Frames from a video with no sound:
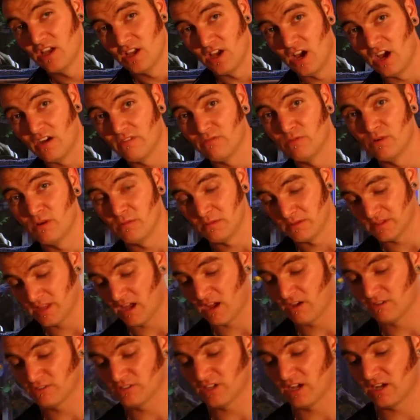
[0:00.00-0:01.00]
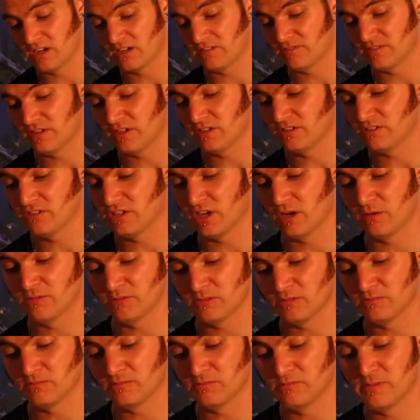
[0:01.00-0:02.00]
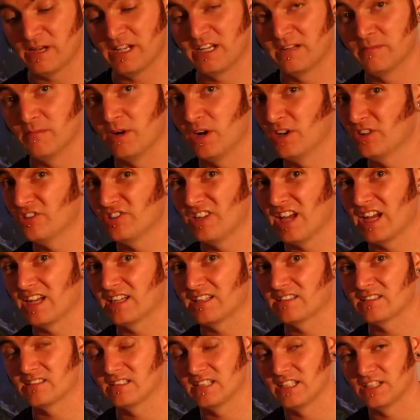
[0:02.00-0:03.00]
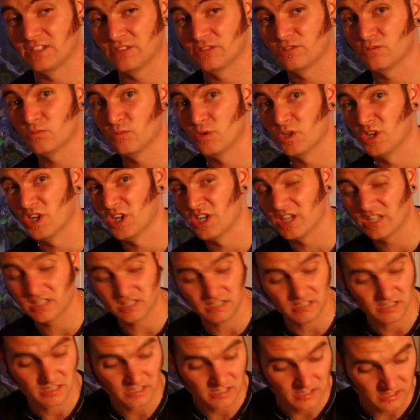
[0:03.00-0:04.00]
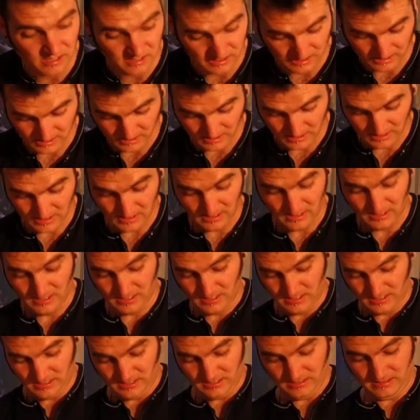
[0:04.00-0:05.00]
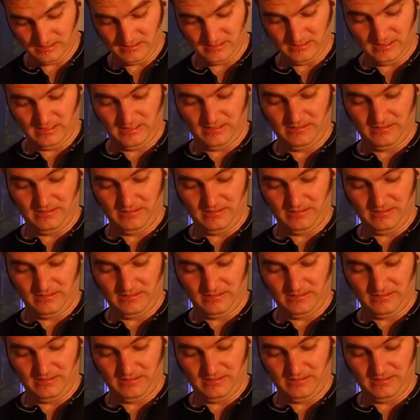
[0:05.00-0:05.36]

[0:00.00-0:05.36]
I've worked with ozone a few times on many of my tanks and it does work. So